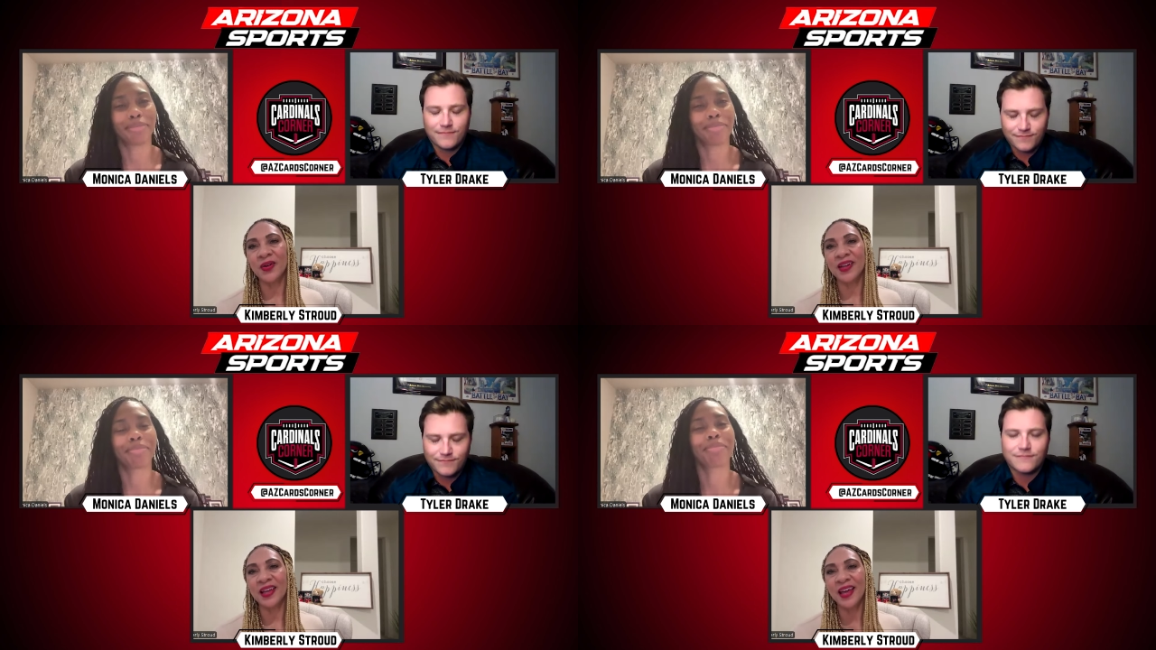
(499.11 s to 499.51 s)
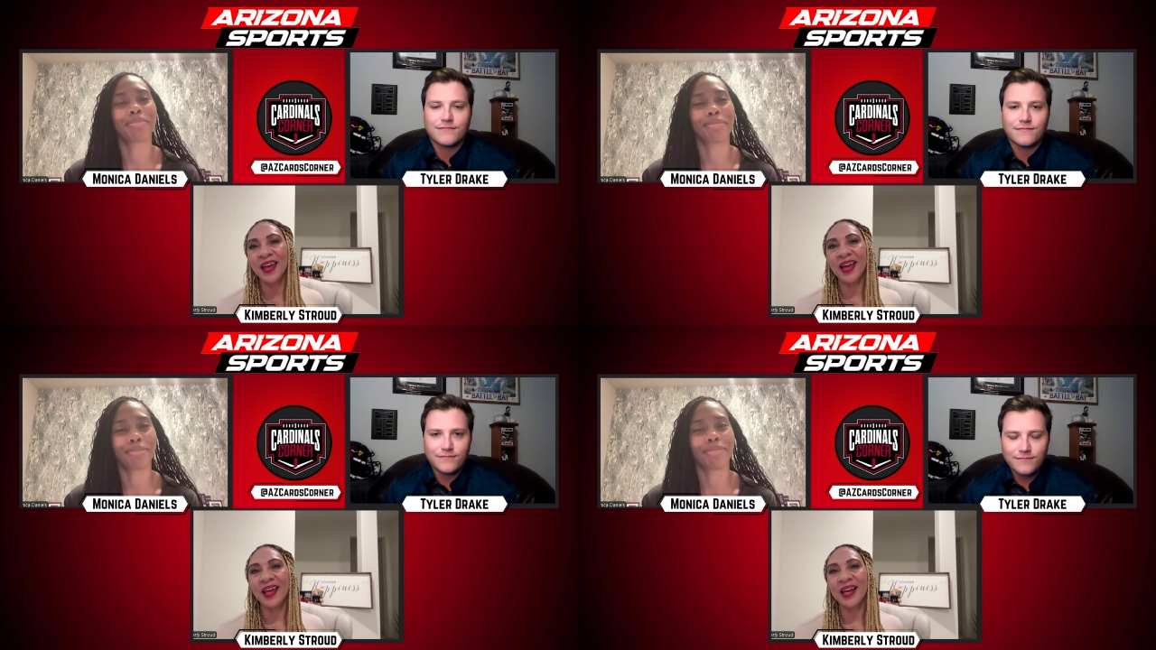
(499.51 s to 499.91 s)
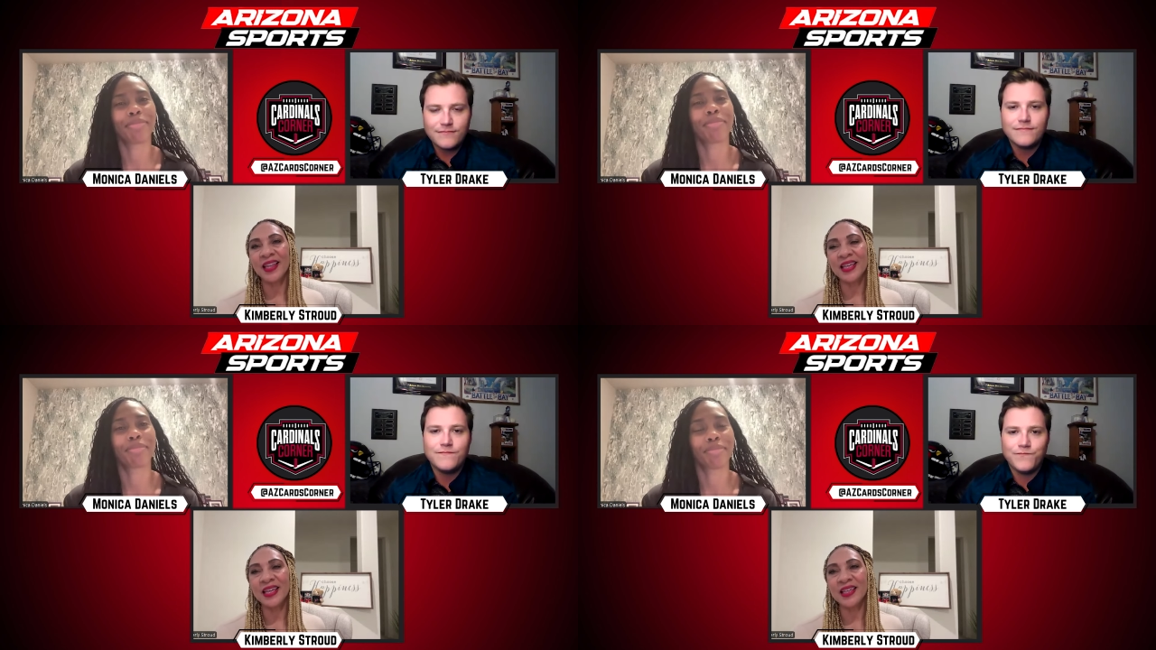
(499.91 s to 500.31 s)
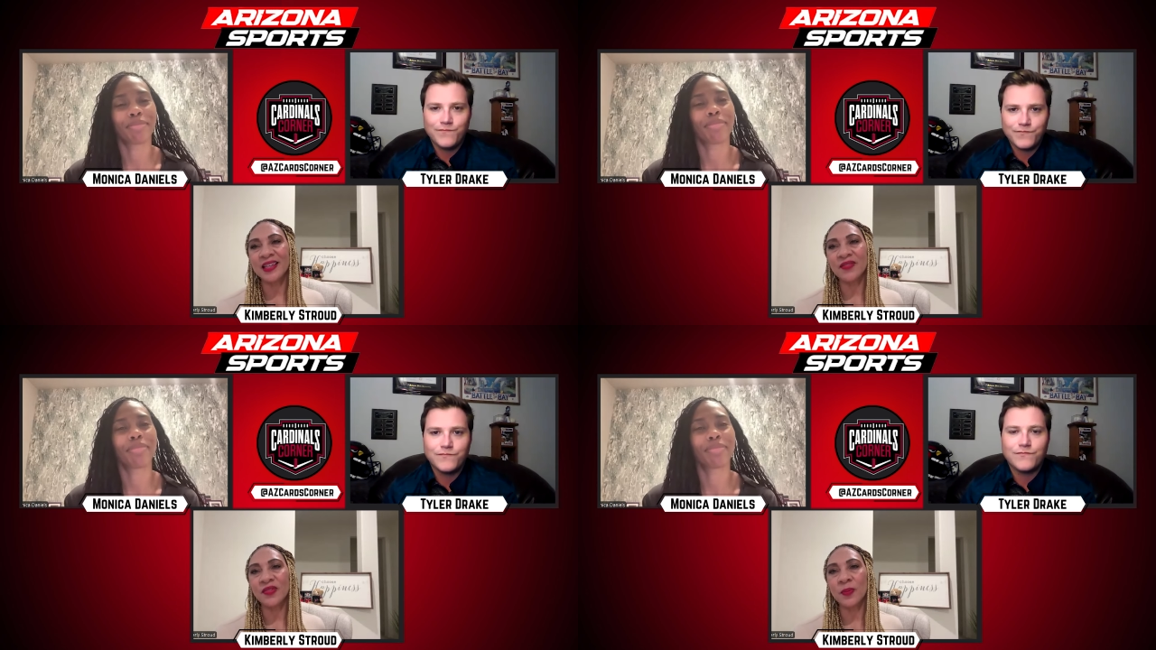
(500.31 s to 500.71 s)
Speaker 1: know and i
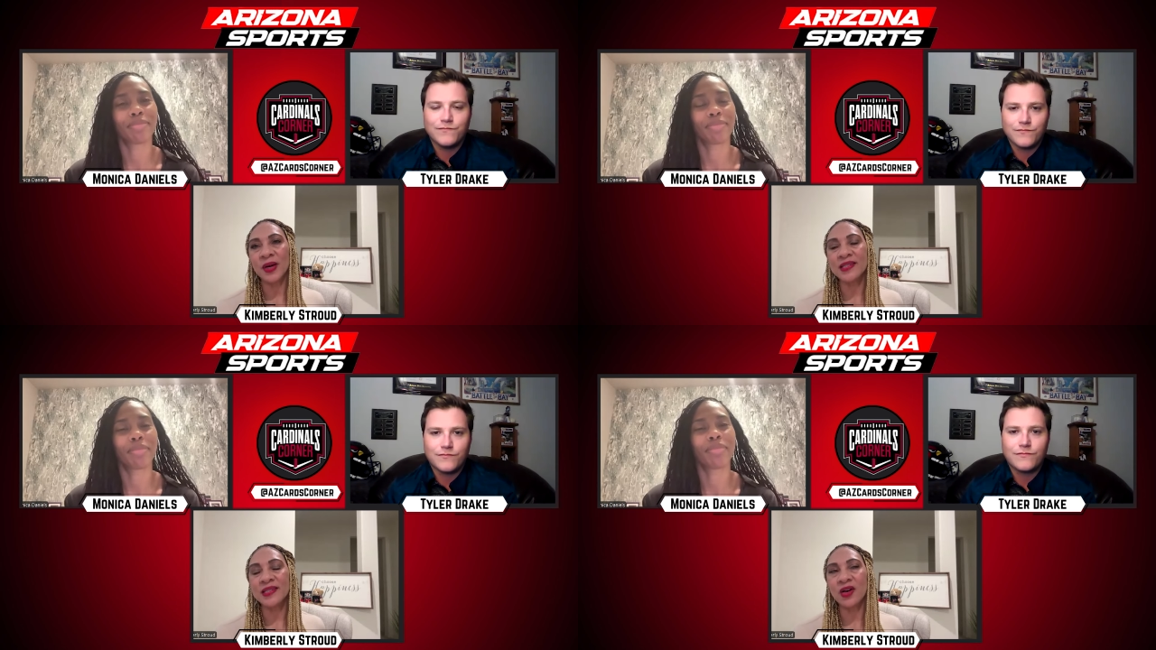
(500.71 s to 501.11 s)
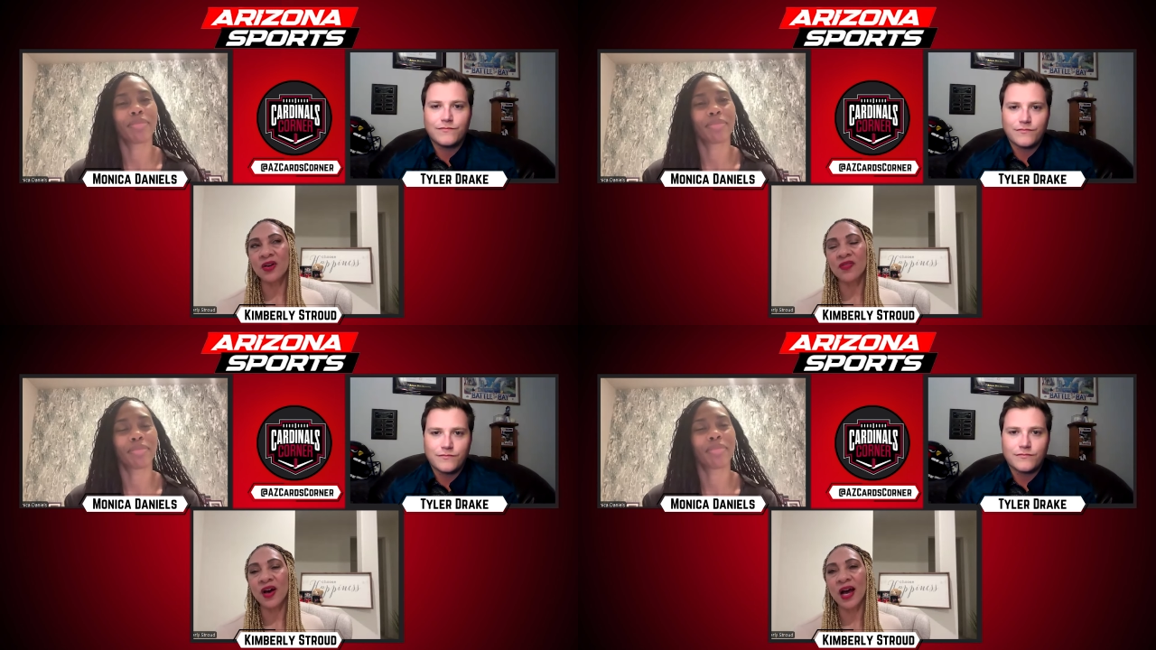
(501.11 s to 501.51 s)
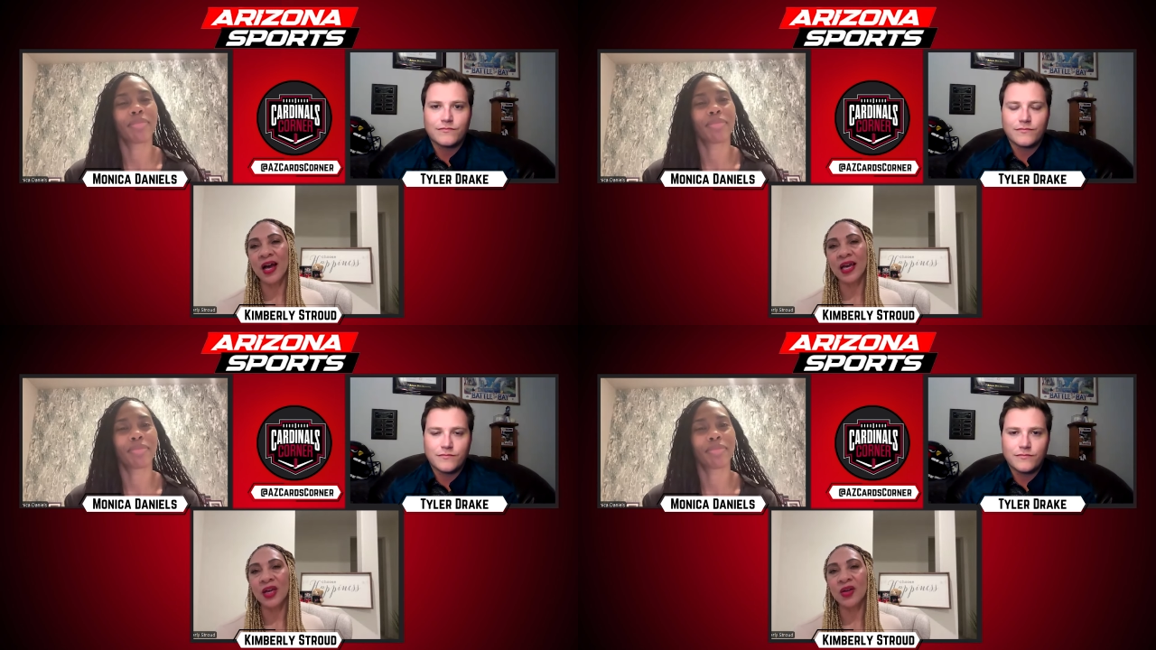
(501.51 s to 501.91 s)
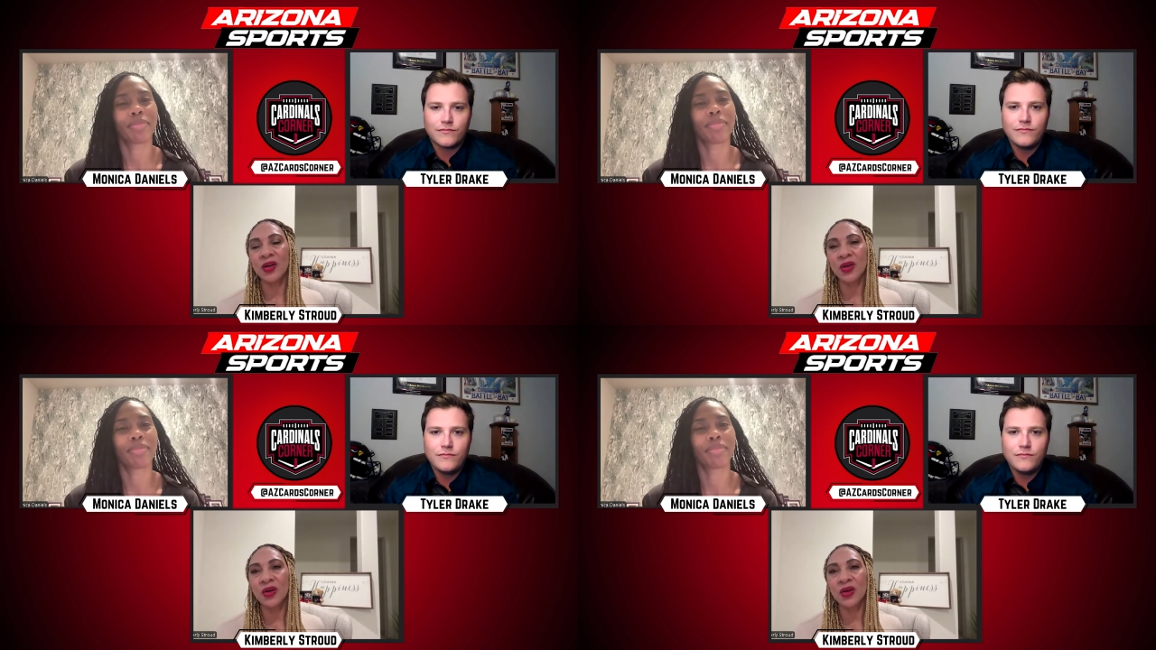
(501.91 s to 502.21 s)
think for myself i